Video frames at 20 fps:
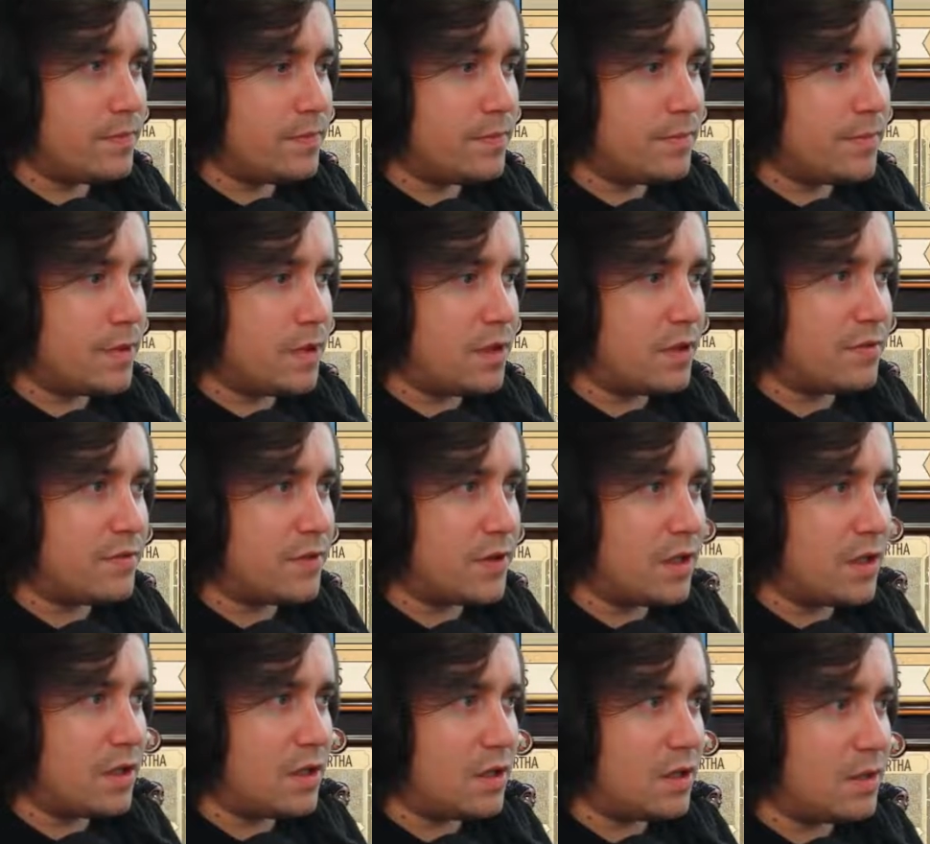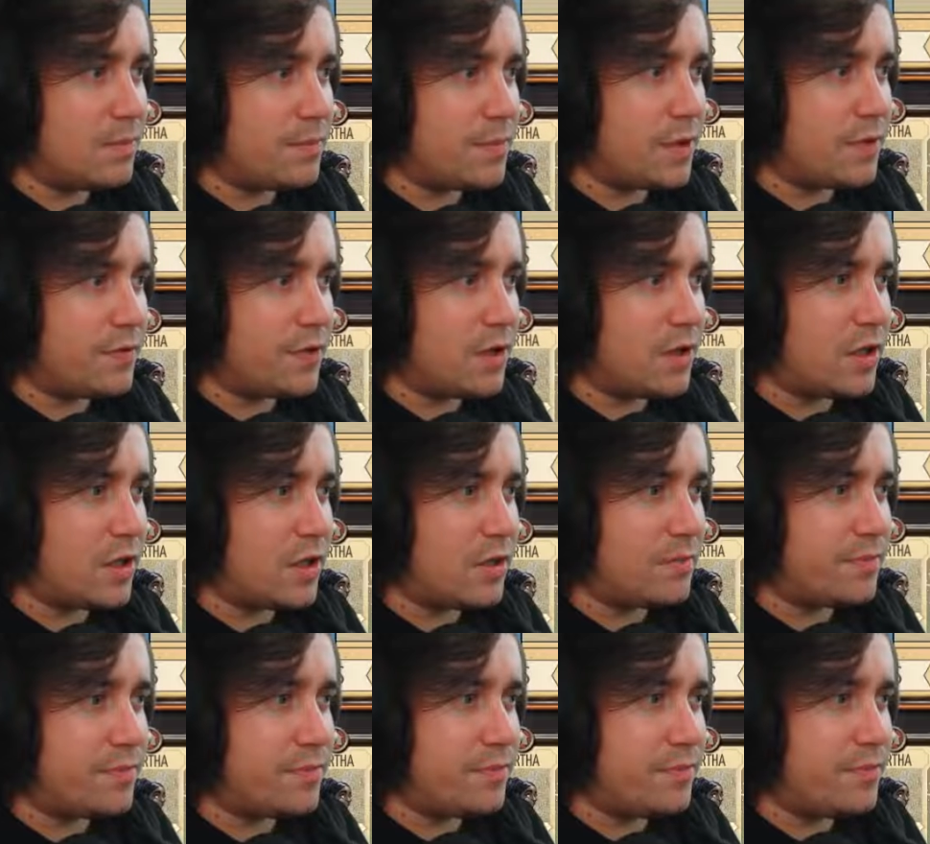Martha and buff her
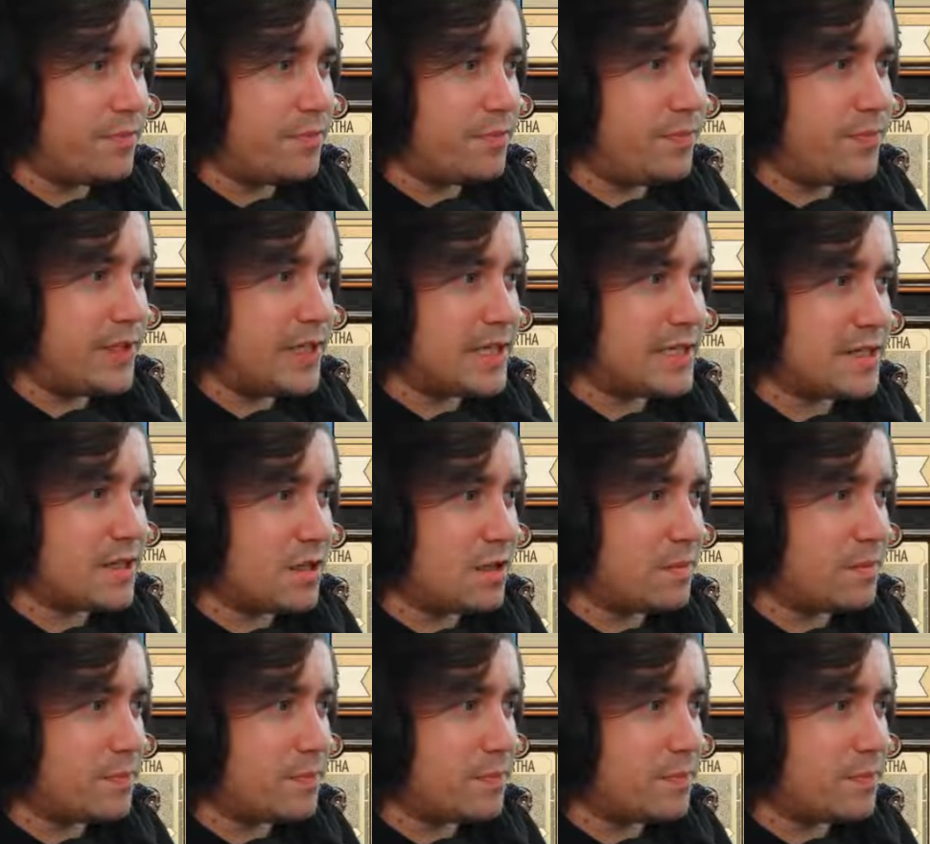this up.